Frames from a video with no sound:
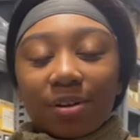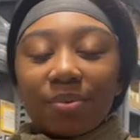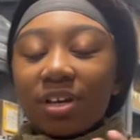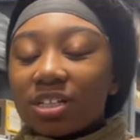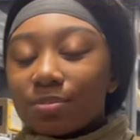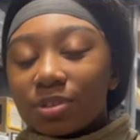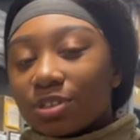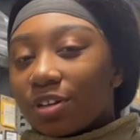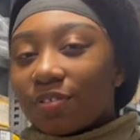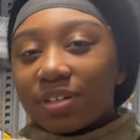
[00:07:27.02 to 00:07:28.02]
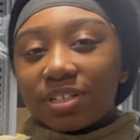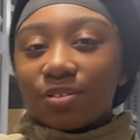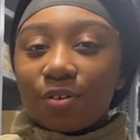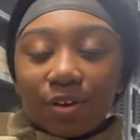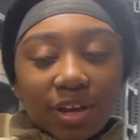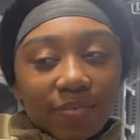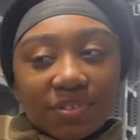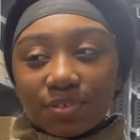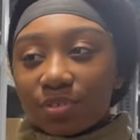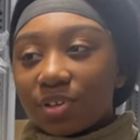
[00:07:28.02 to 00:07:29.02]
be customer service or
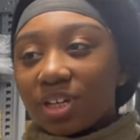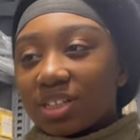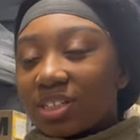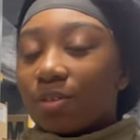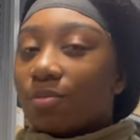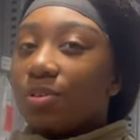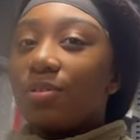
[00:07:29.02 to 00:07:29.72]
inventory because they don't do